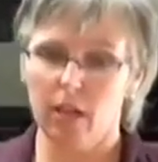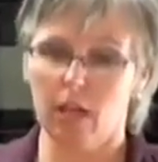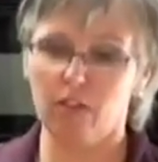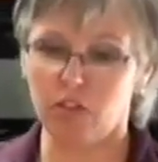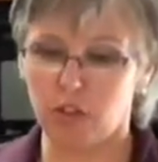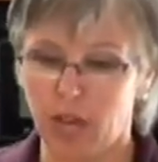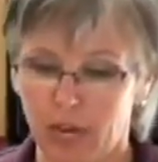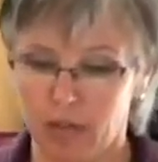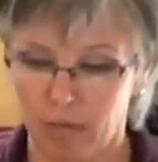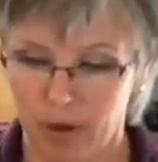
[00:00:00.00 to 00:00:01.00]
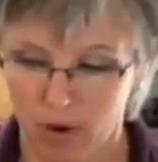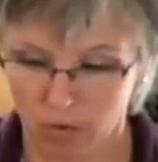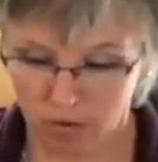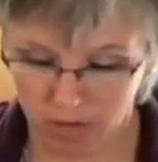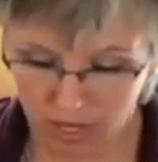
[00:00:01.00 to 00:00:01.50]
inside the
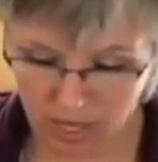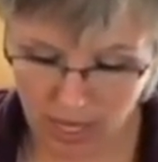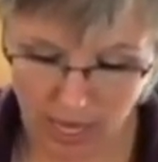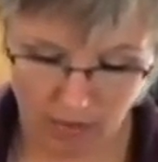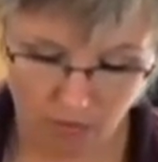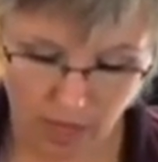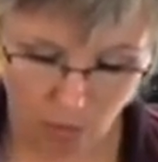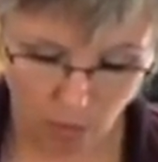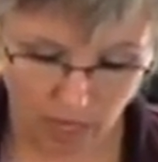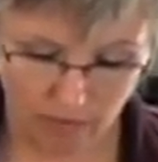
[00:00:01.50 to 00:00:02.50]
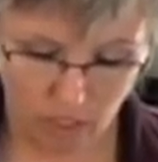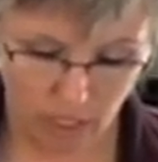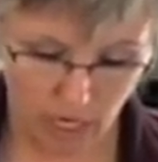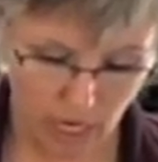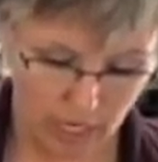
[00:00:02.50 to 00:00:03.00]
bone. And then what I've
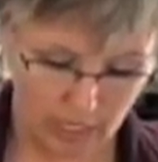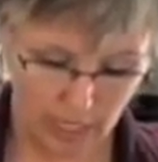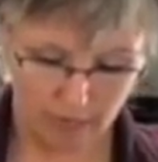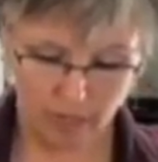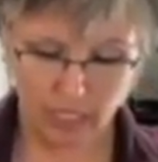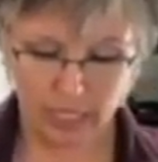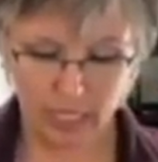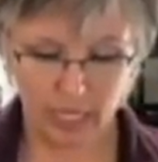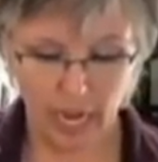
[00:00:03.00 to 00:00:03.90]
done is I've cleaned